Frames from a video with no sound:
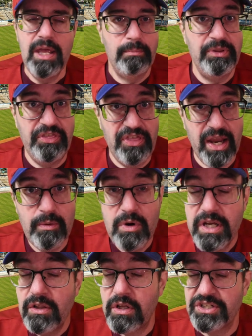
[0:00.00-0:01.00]
but they were
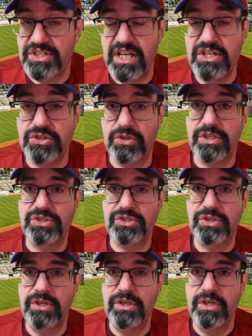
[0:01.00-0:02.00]
in Los
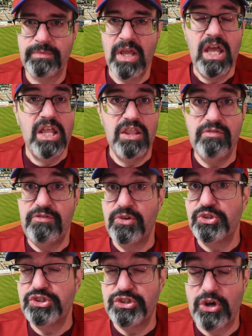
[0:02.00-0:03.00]
Angeles. The
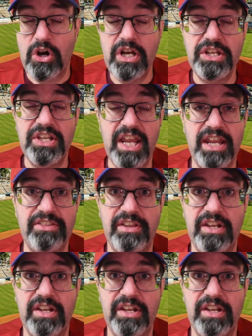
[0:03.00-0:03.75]
Phillies started the 8th